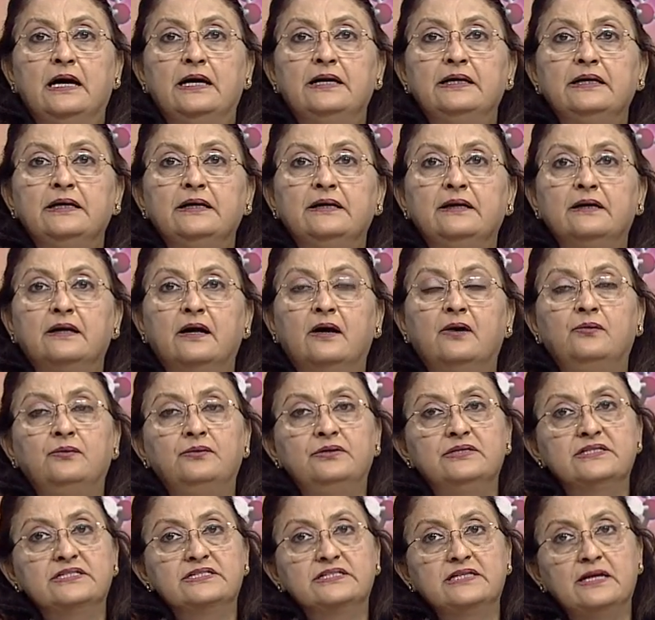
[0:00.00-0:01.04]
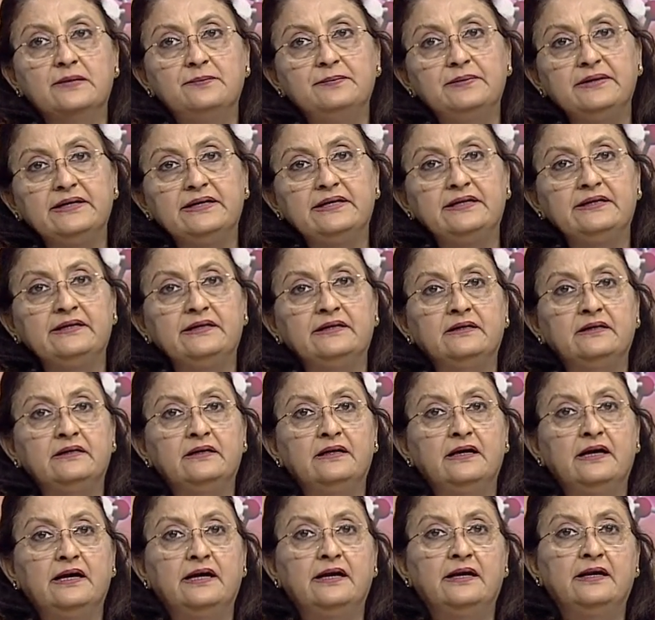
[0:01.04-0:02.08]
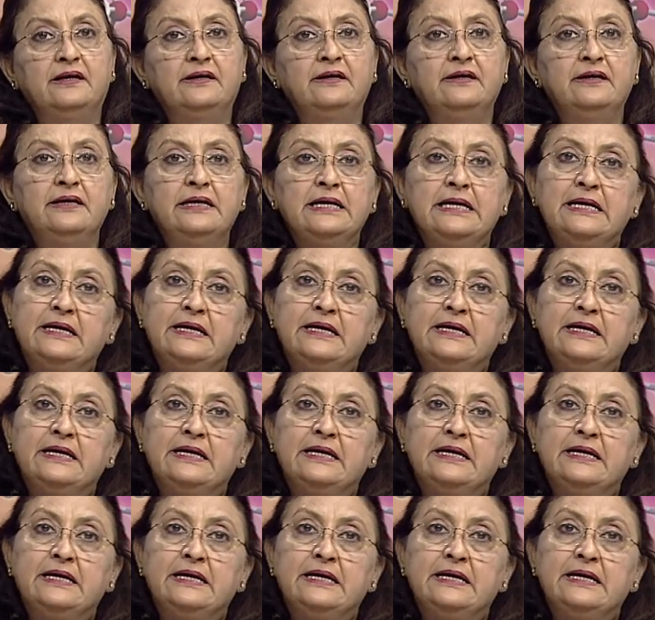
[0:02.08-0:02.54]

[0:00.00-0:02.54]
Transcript: underground, subaerial and